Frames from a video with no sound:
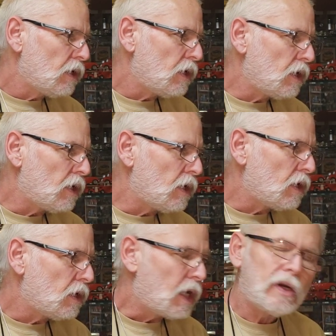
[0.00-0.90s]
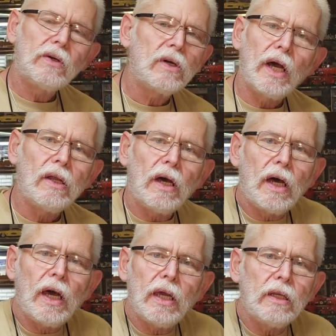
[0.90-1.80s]
I
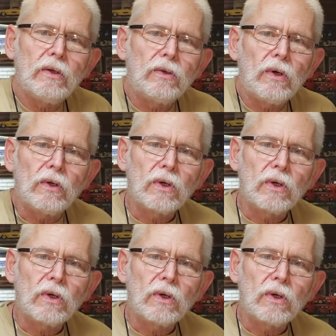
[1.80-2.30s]
don't know.